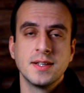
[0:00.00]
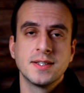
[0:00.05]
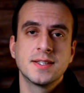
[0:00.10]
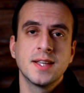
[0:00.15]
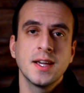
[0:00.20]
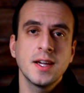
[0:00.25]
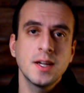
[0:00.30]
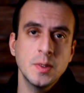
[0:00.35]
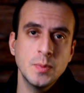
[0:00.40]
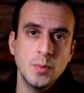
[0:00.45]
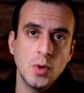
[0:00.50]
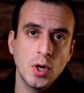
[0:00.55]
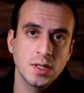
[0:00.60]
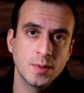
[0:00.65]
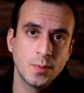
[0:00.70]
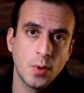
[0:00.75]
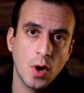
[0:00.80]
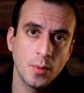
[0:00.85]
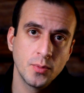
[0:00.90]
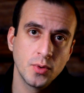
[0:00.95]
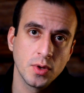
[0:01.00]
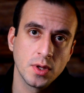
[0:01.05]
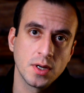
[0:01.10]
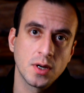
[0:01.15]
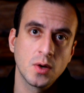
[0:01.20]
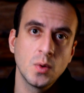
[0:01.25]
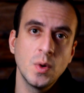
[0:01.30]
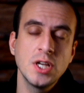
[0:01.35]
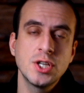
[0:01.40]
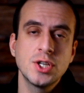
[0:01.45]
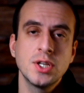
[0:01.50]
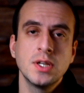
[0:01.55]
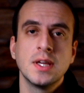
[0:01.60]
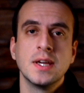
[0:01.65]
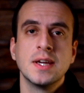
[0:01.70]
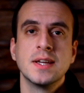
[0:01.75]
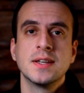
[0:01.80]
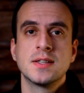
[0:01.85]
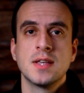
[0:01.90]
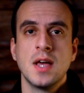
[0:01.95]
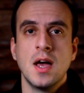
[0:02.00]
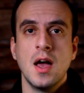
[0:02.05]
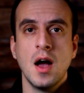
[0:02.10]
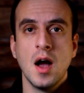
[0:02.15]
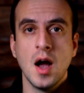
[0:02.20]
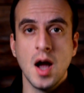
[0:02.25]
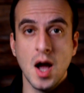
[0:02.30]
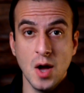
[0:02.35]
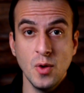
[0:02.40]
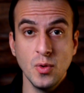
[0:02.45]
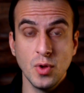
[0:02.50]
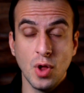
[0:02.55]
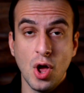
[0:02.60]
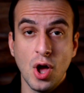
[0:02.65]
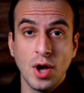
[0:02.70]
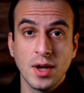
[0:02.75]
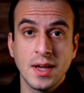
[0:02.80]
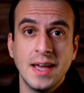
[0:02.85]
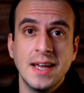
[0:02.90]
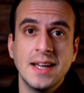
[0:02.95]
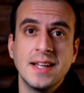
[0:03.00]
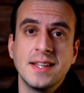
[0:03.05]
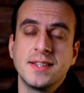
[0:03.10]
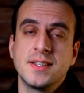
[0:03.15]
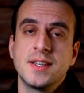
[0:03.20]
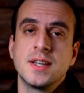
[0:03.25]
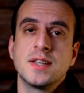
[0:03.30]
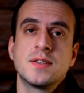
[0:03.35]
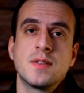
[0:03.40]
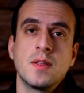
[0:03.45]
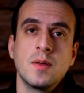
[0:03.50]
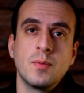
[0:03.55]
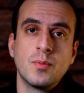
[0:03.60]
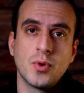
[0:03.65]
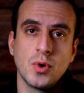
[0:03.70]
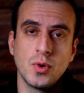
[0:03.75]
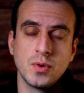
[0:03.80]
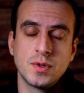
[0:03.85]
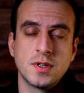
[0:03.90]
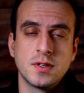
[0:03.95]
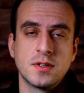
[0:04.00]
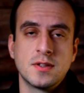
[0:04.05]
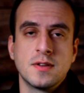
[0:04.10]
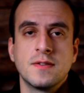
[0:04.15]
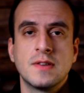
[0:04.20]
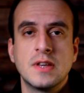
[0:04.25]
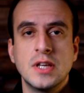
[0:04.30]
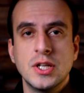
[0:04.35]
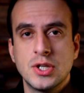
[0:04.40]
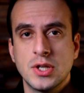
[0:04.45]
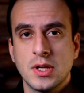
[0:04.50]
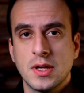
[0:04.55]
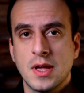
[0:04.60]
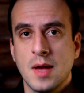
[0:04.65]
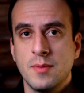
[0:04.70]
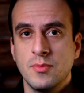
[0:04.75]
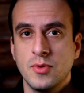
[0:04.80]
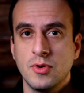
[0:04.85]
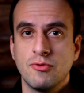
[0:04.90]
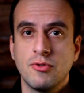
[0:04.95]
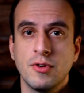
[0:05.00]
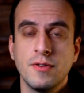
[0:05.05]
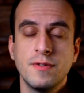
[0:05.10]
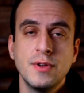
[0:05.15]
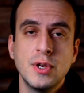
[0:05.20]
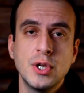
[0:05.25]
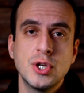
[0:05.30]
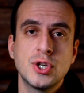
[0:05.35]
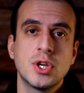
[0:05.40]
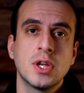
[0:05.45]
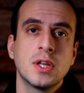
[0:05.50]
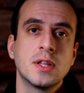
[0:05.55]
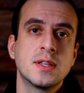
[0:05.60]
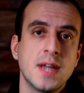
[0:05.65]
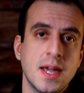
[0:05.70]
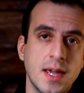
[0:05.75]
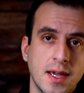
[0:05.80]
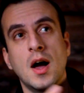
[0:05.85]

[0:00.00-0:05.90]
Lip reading: Second most popular question is, how long does the process of kitchen cabinet refinishing take?